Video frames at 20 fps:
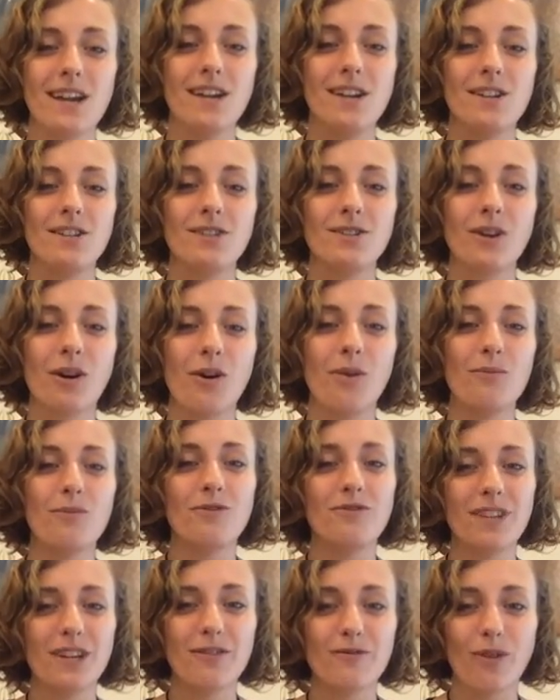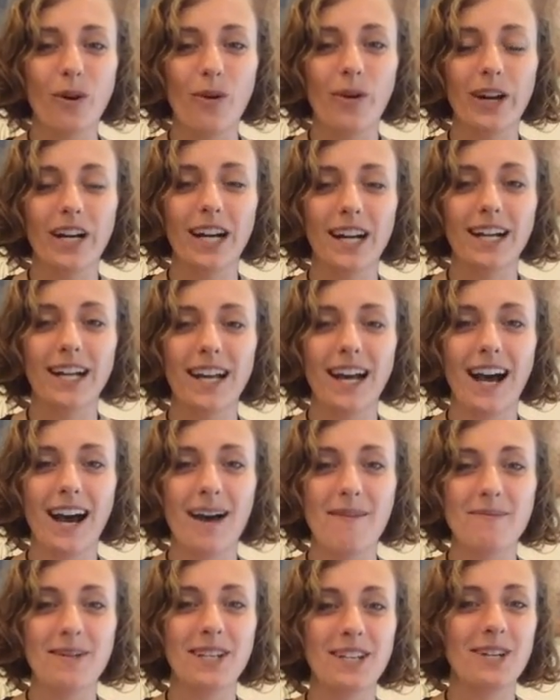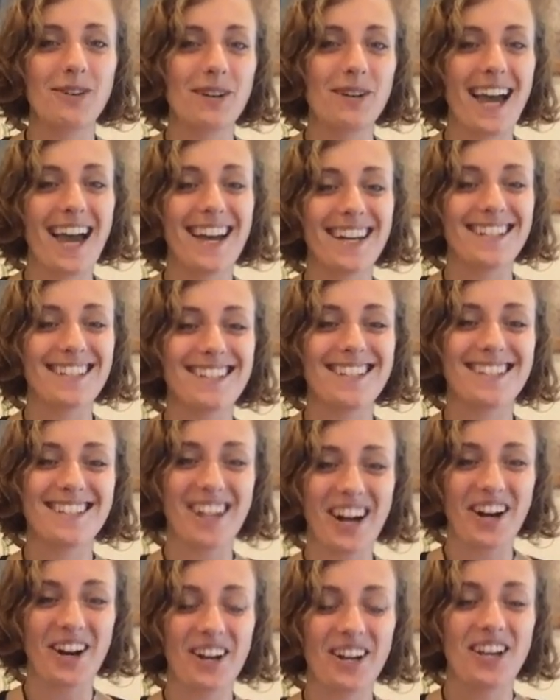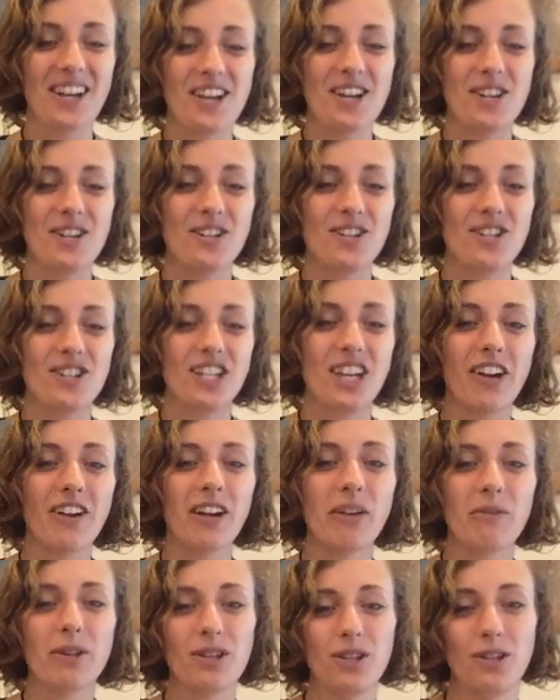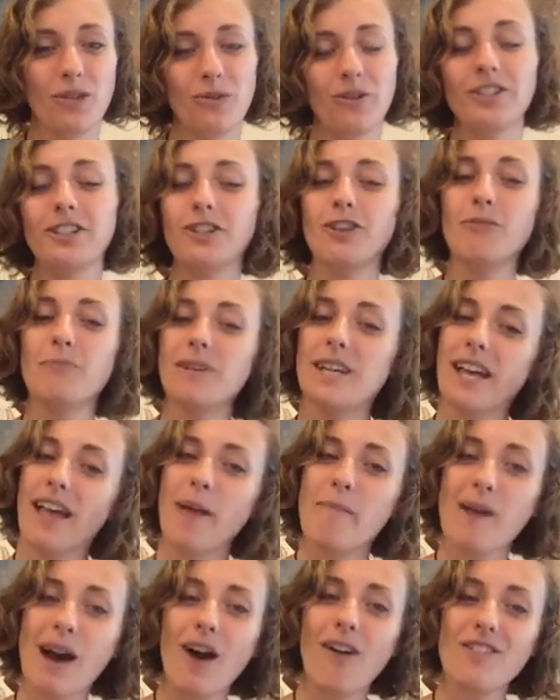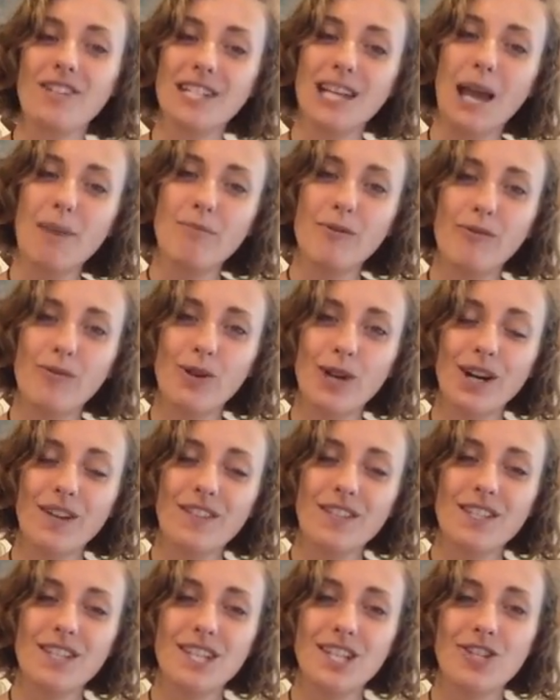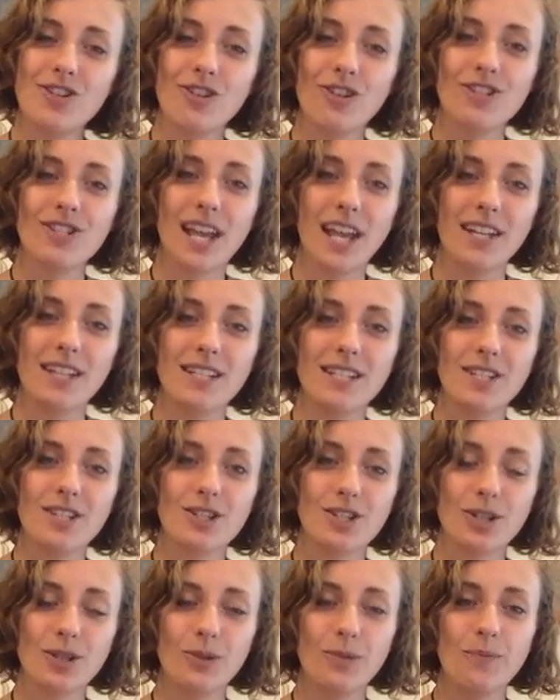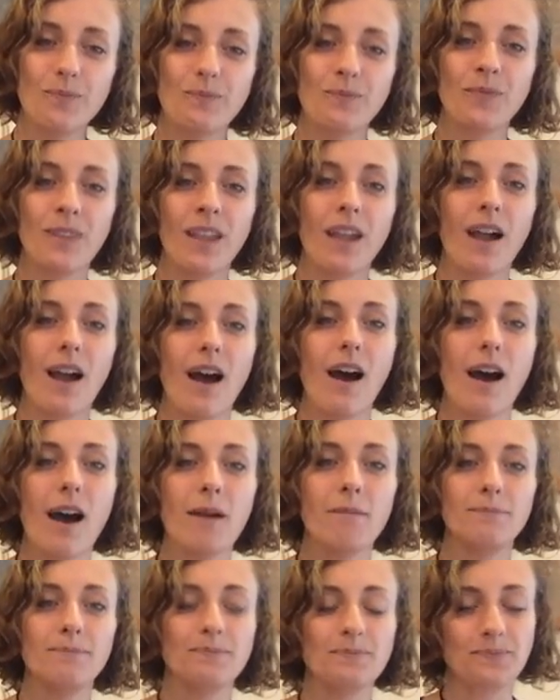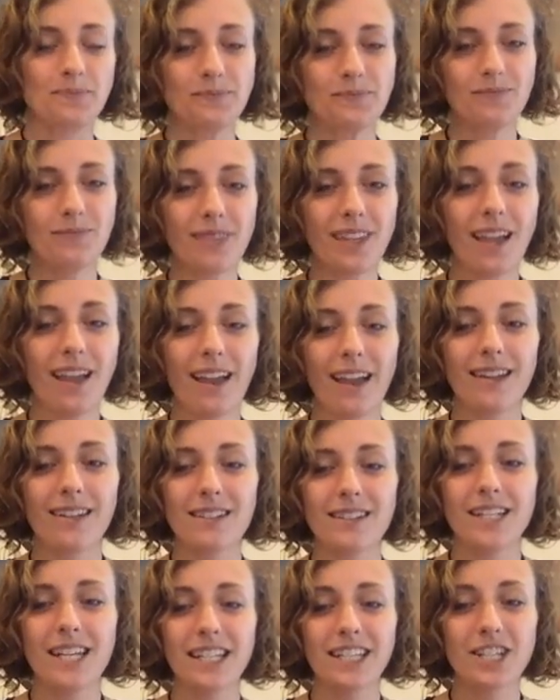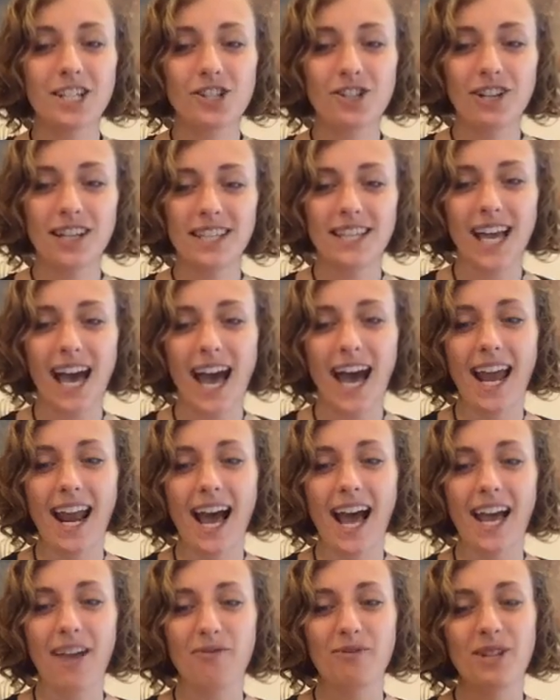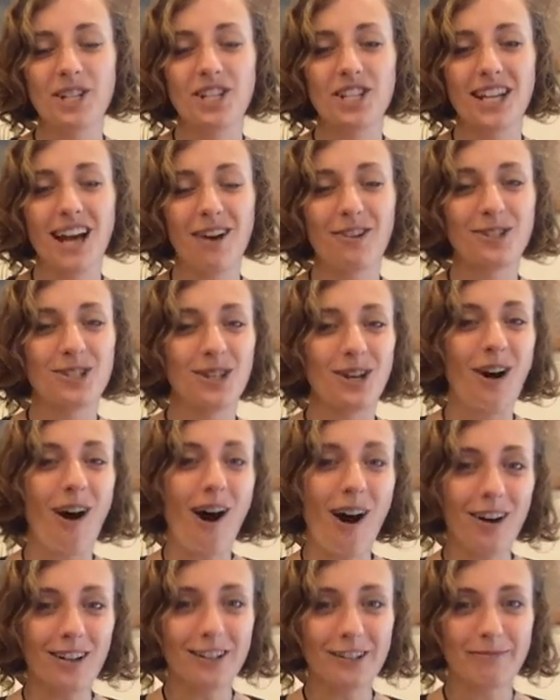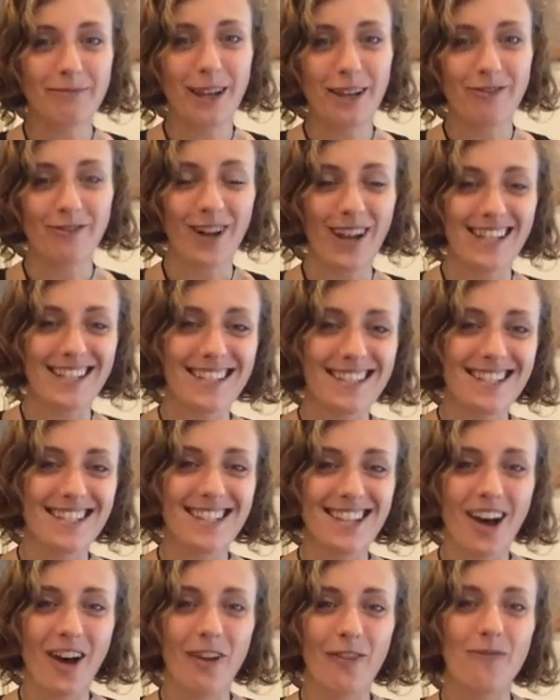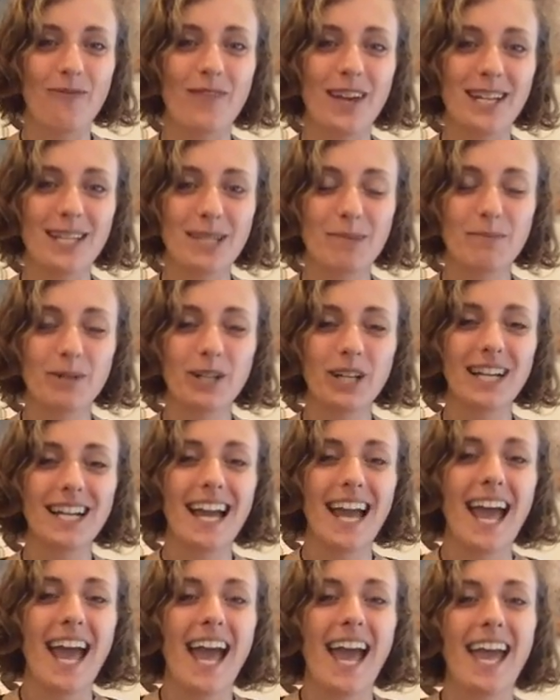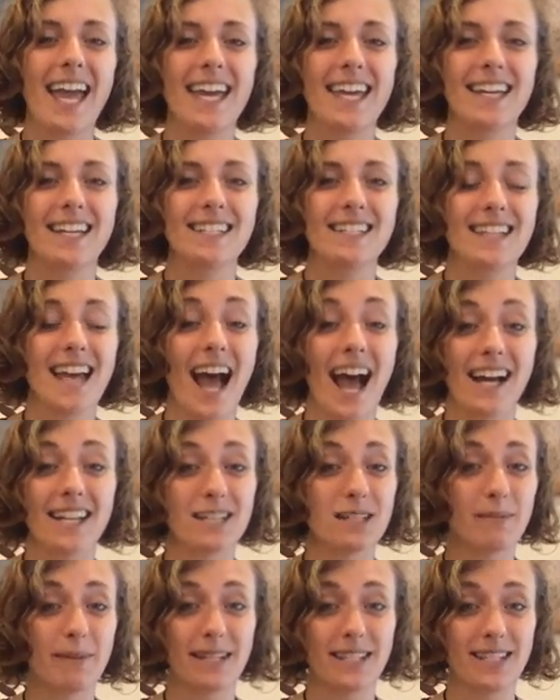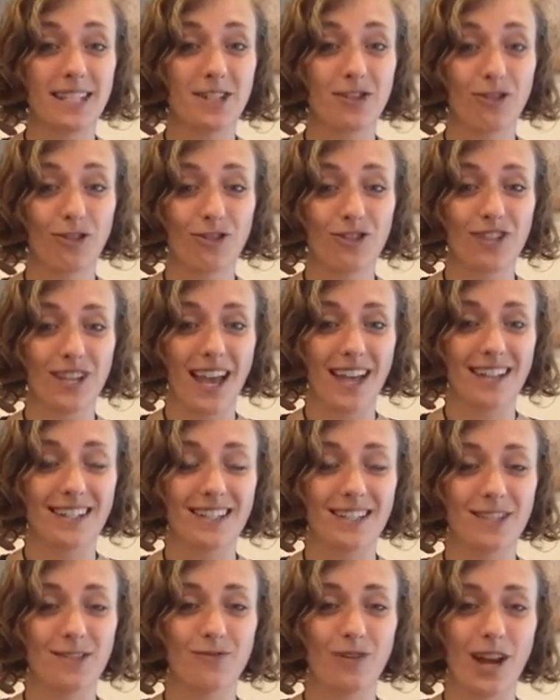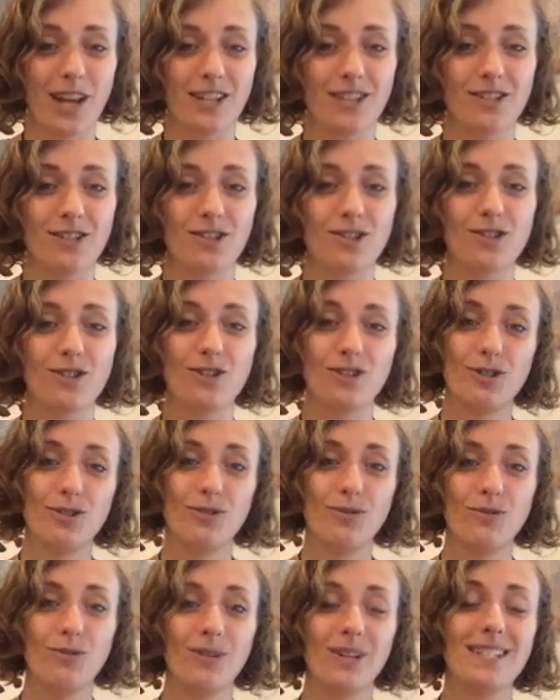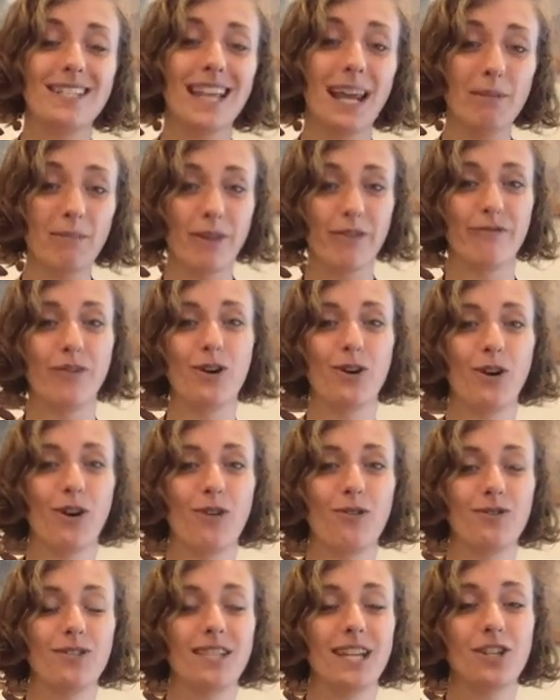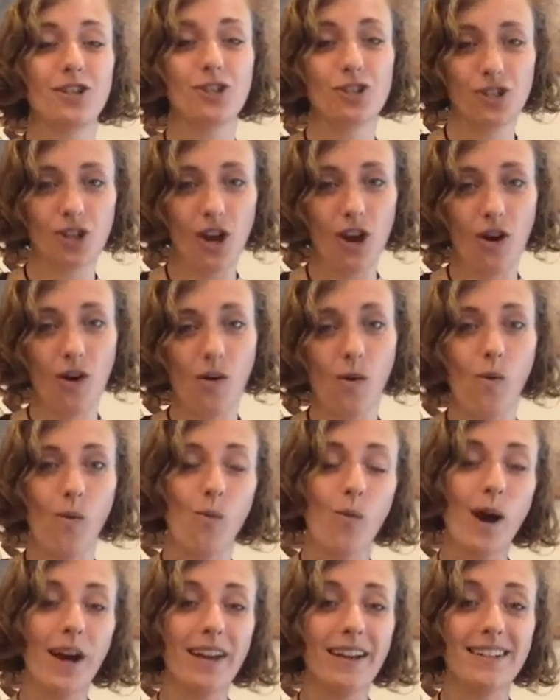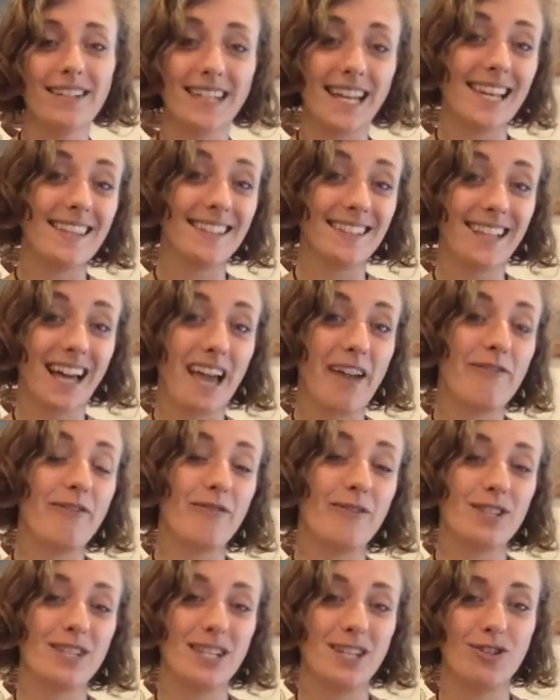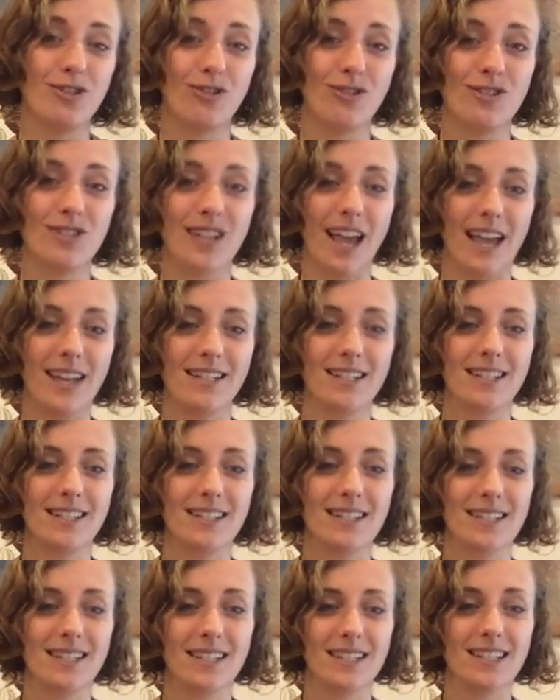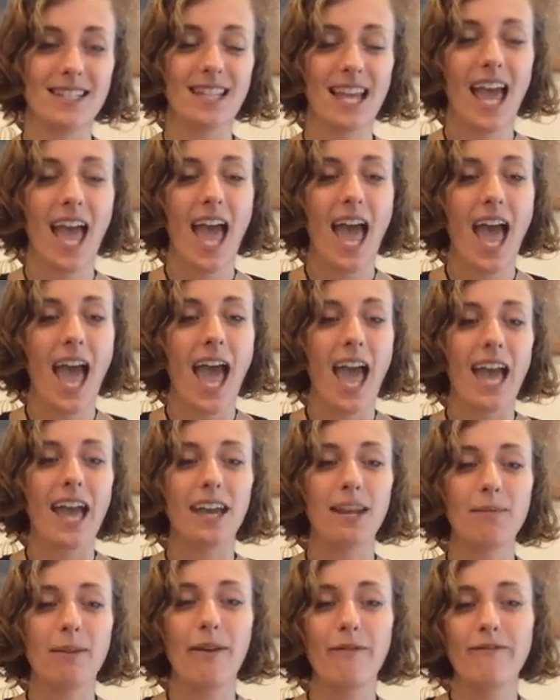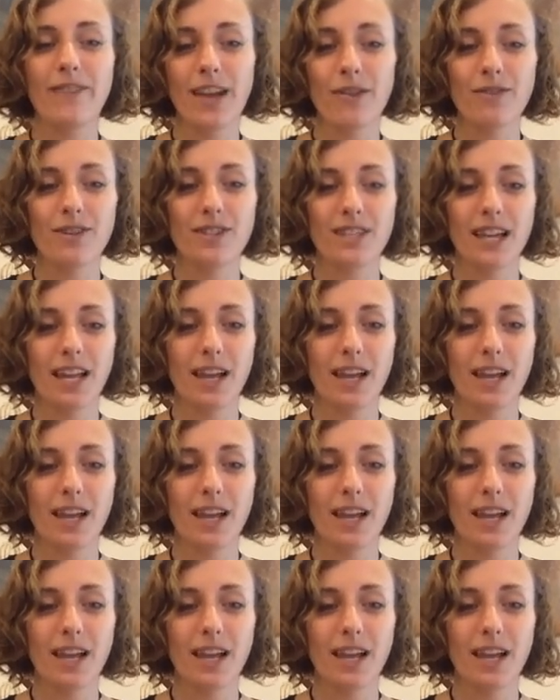So moving forward, I'm going to go ahead and start sharing with you a little bit about the type of work that sea turtle scientists do. And to illustrate that, I reached out to all of my friends on Facebook and asked my sea turtle scientist friends to send me photos that show what a day in the life of a sea turtle scientist is. And my favorite thing